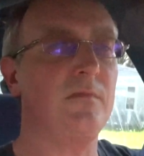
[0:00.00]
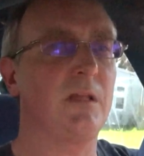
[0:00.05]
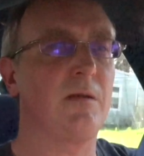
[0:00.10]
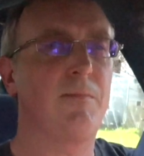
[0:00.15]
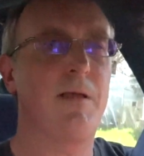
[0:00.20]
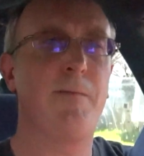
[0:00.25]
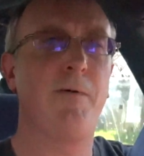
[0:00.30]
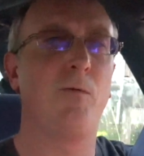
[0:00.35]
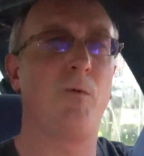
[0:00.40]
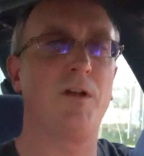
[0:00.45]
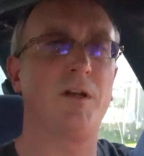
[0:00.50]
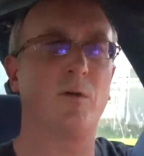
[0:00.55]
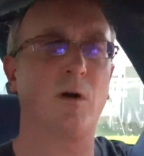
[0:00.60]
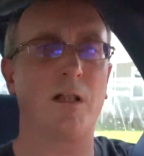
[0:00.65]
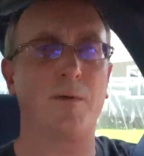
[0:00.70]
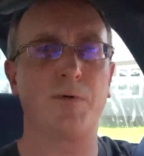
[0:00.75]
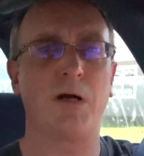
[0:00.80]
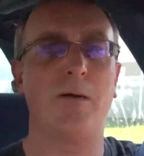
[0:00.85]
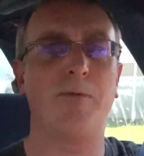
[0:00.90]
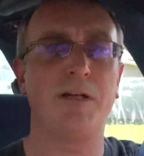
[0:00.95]
People wonder why
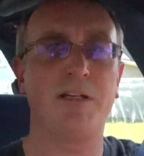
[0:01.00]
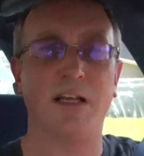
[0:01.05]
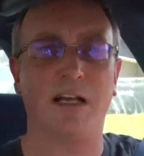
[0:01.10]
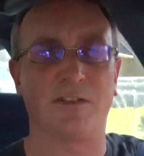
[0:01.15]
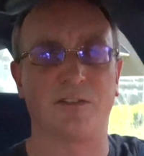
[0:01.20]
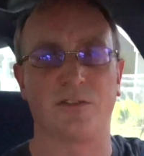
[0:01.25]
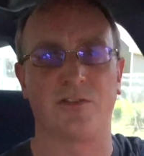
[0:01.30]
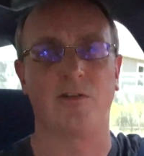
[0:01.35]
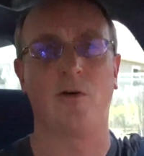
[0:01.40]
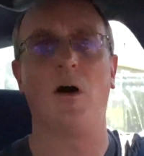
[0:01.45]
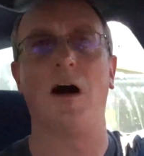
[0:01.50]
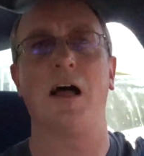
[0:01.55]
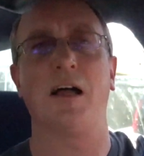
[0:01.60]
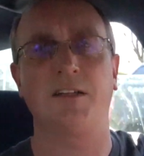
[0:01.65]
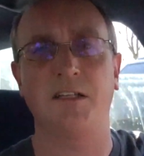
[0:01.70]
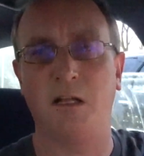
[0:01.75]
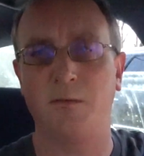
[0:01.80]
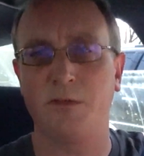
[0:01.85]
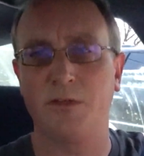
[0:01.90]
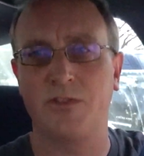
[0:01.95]
the property taxes are so high. I
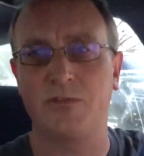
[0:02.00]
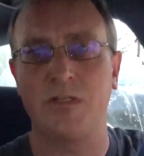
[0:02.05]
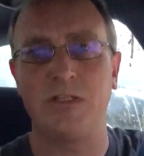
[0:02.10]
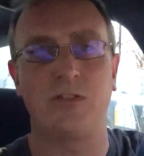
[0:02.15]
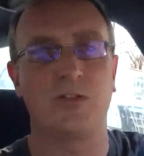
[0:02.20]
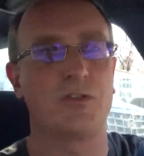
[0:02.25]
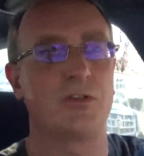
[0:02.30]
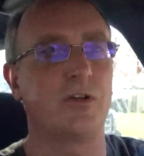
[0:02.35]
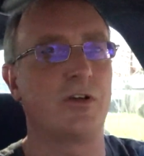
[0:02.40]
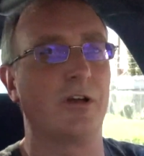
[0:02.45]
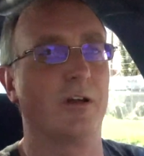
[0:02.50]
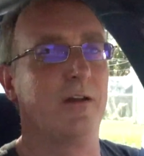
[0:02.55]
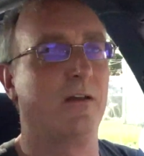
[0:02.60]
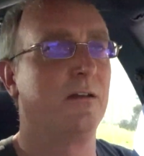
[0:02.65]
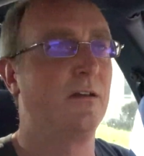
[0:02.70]
tell them the streets are so good.